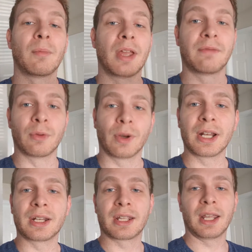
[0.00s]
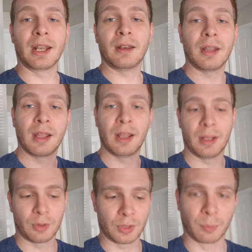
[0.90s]
If you're ready to get it,
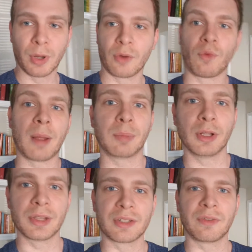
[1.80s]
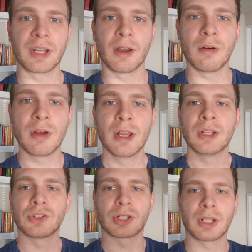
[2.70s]
there's a button right below this video.
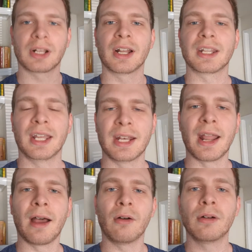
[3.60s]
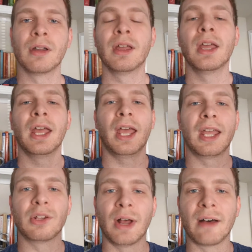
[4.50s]
Just click on Get Now,
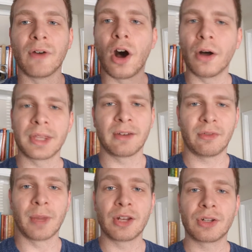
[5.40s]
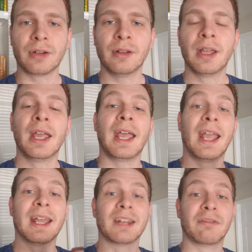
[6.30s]
and you'll have all the information.
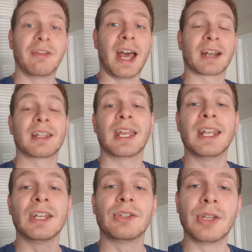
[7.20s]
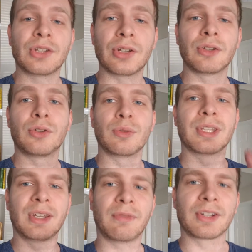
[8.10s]
And in fact, in addition to
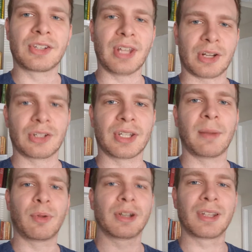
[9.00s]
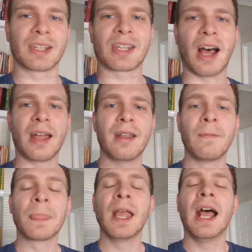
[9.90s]
the different sections that I put into this guide,
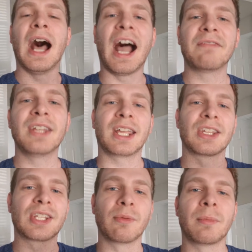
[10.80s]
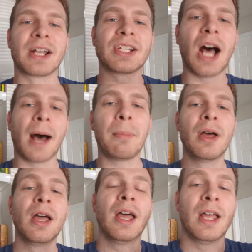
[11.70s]
I've taken some of my
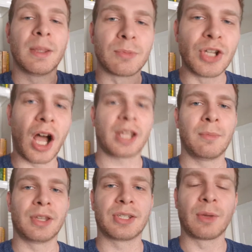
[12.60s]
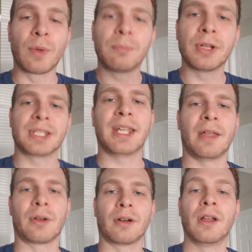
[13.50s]
top documents that we put
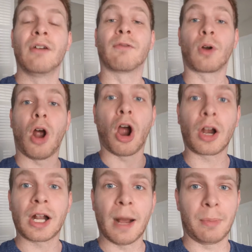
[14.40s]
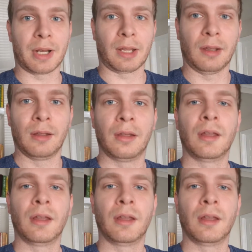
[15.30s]
together for our company,